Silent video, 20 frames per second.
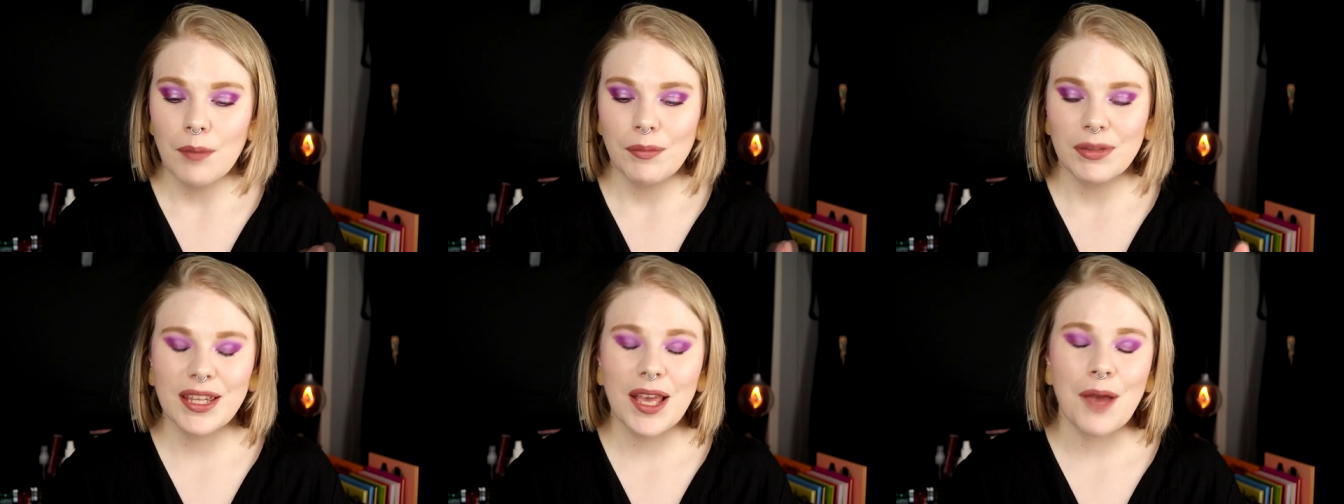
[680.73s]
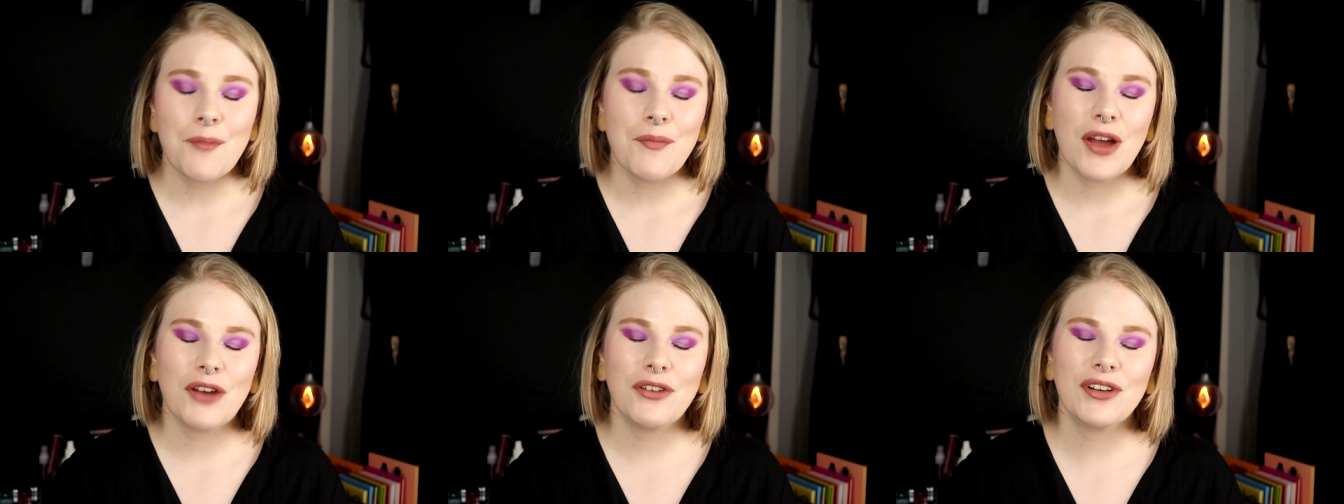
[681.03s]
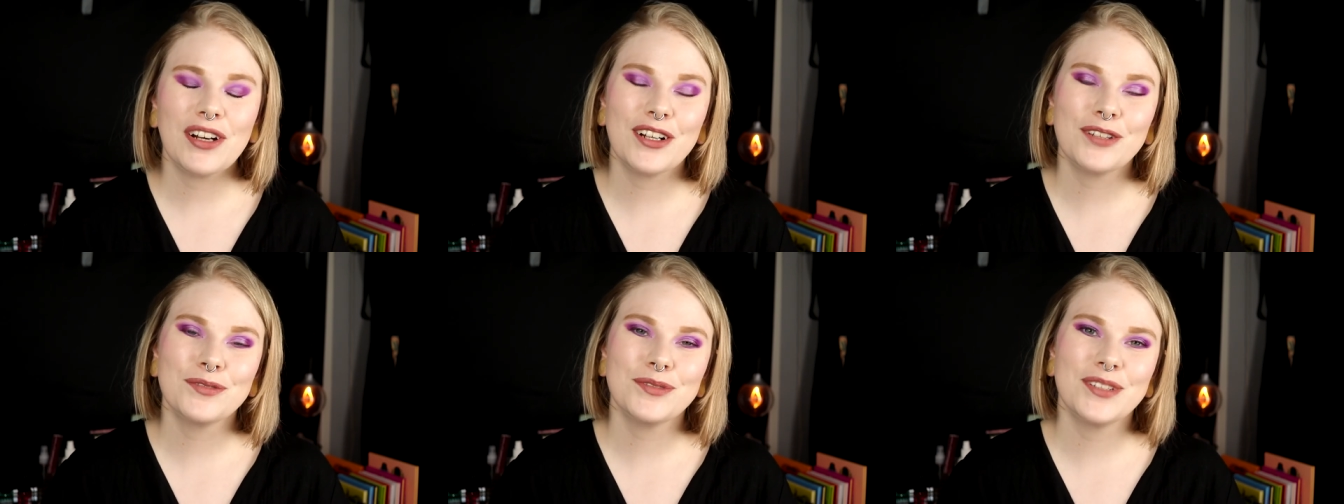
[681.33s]
But yeah, I
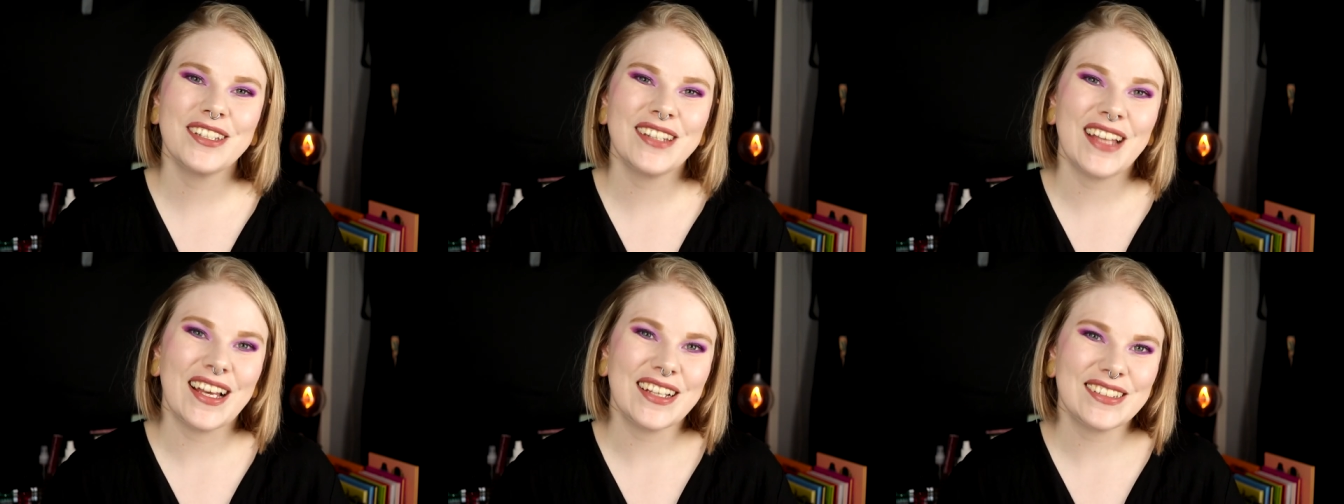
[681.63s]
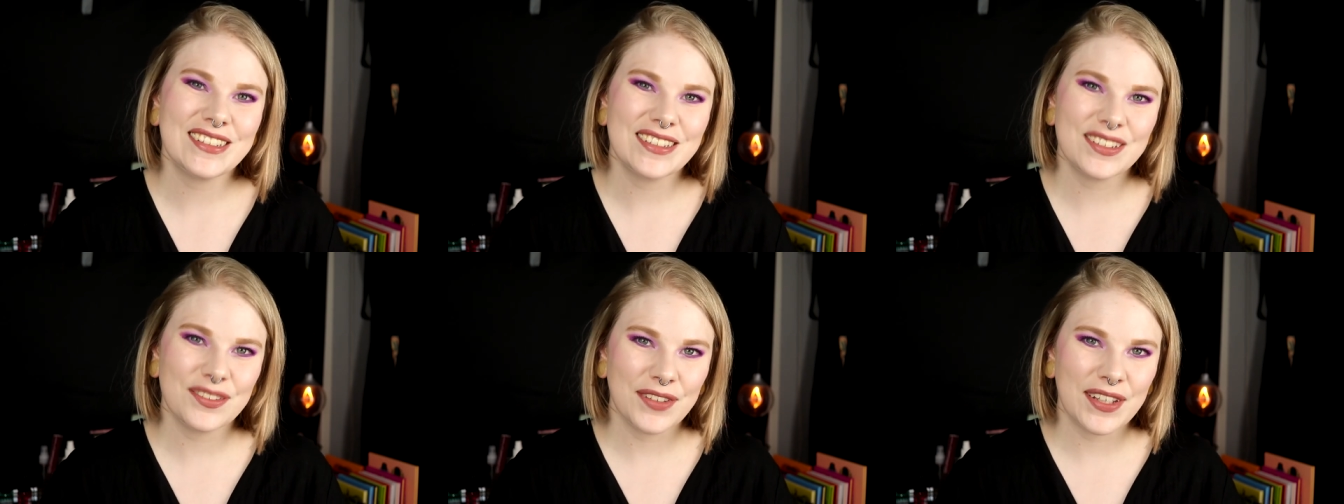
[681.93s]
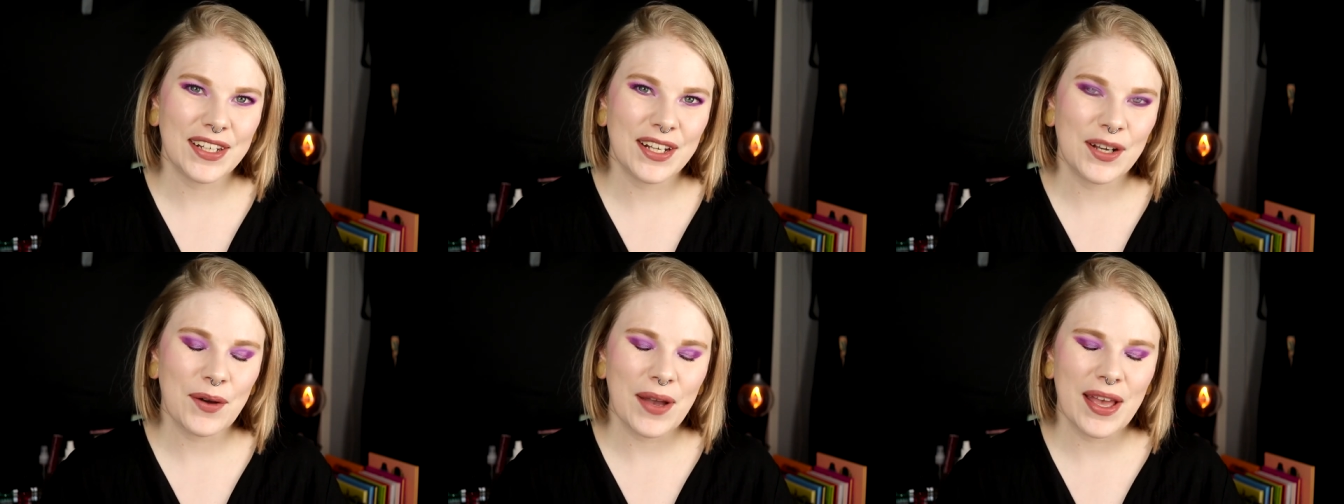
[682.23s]
really hope you liked this
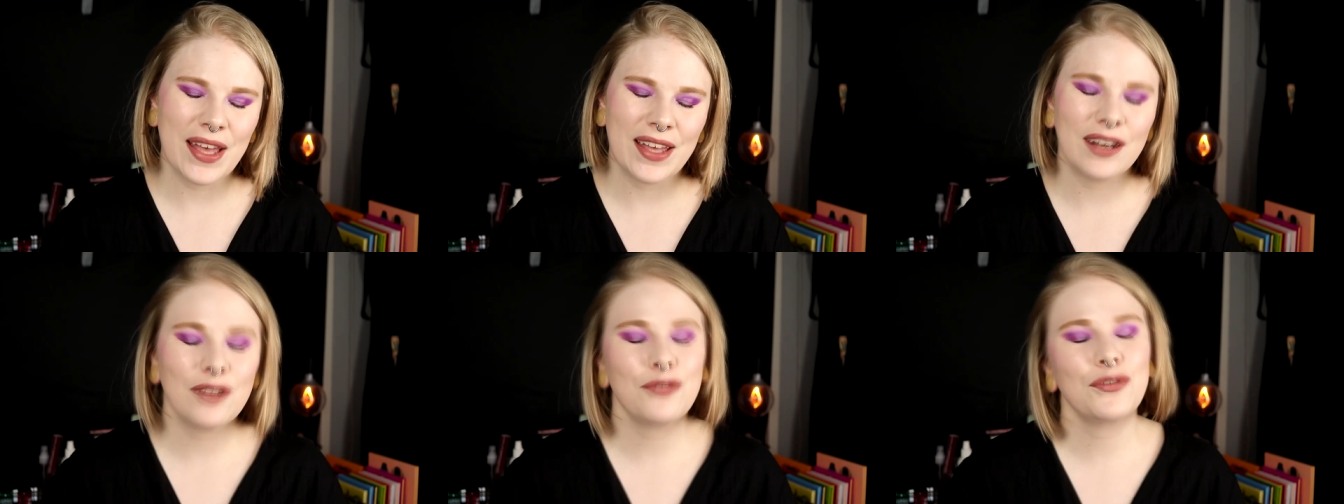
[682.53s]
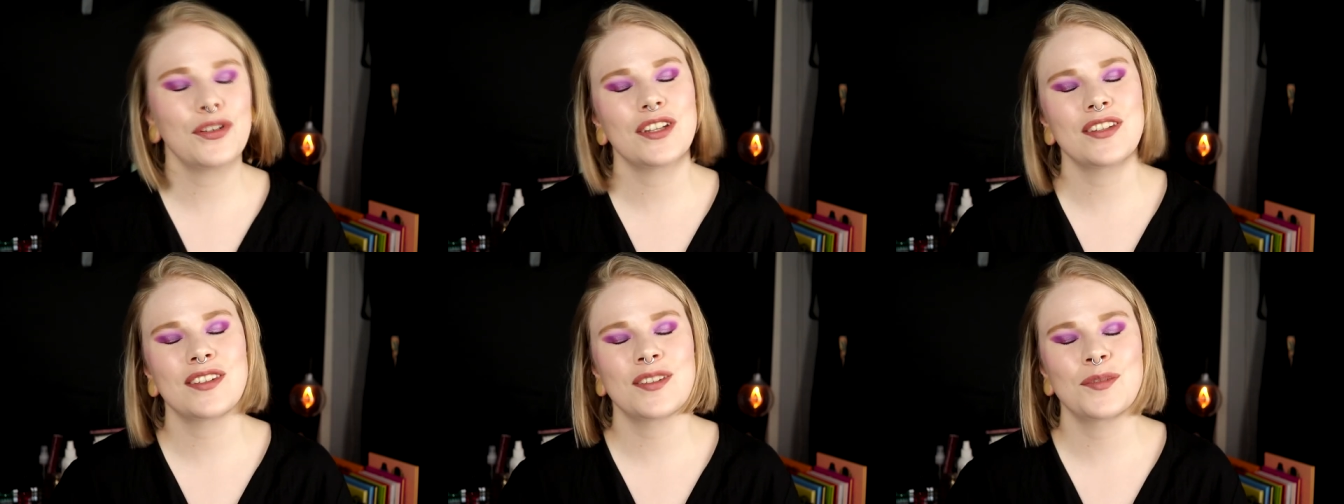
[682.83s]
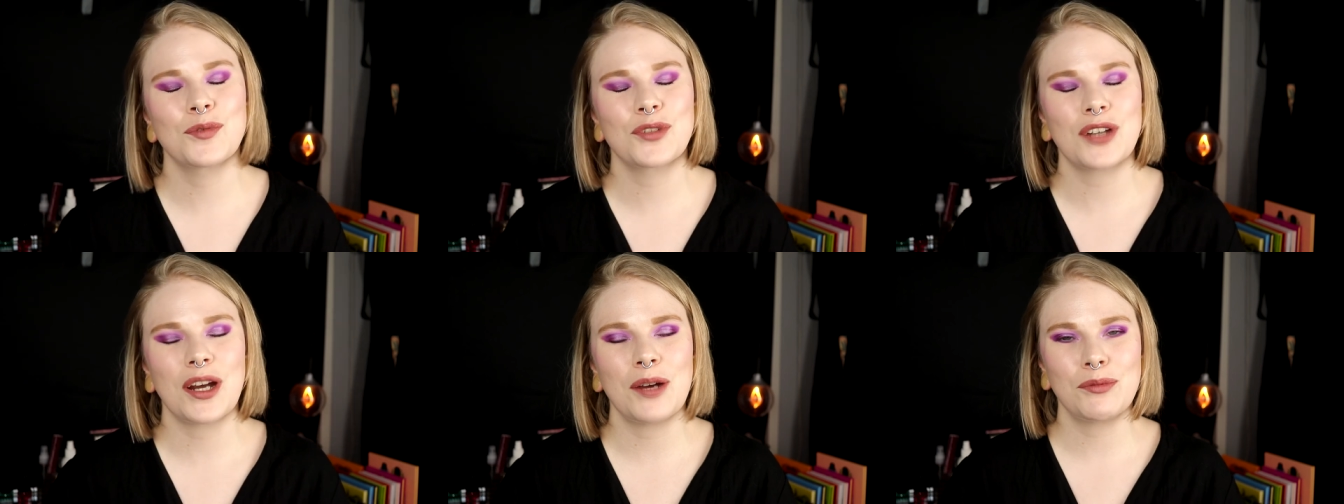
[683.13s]
video and if you're not
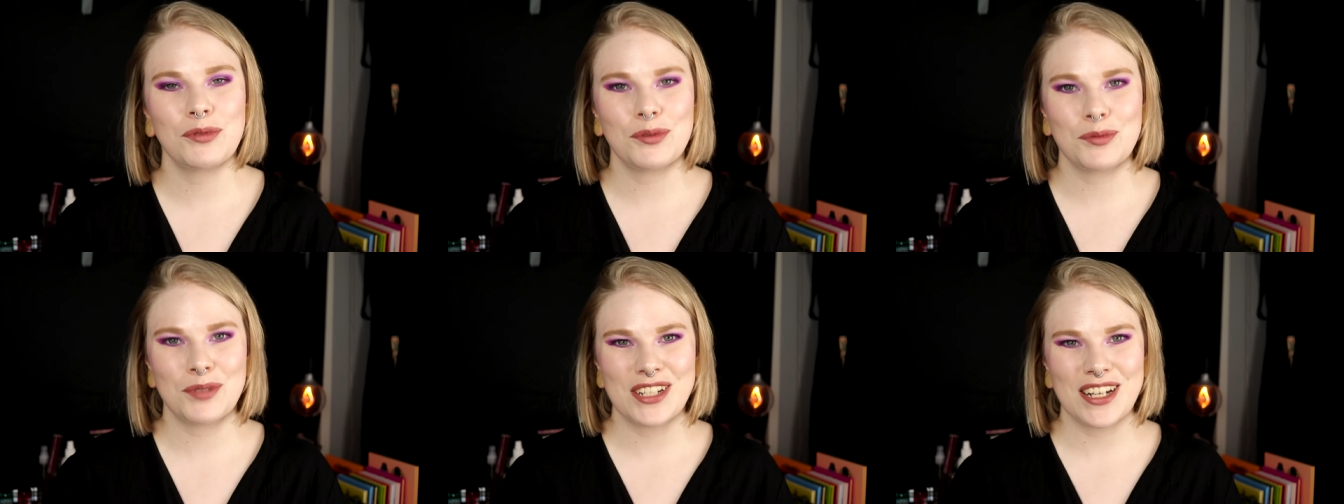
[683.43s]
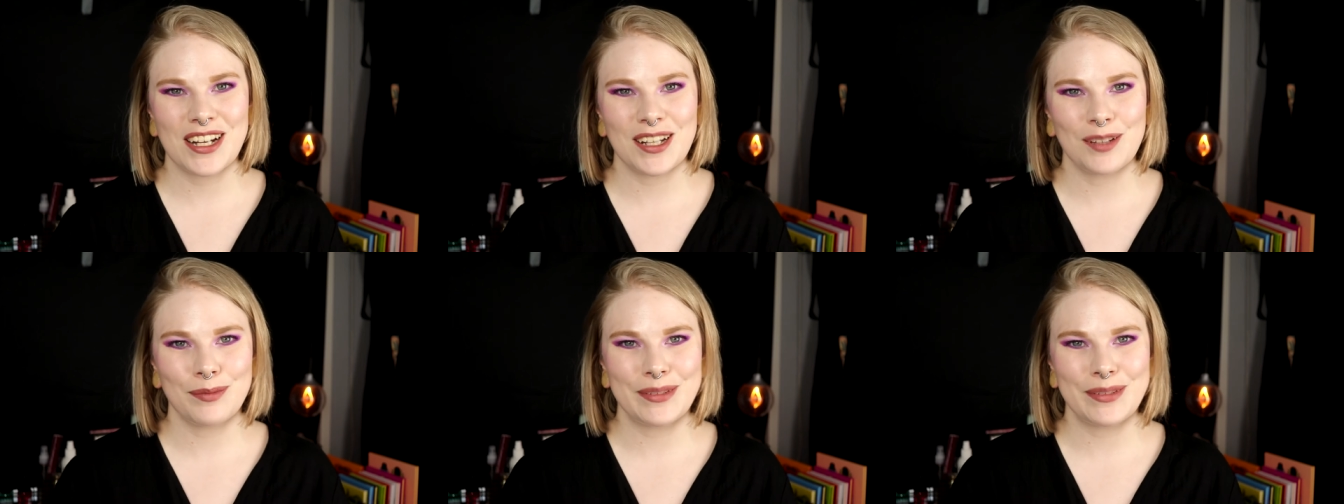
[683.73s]
subscribed to my channel,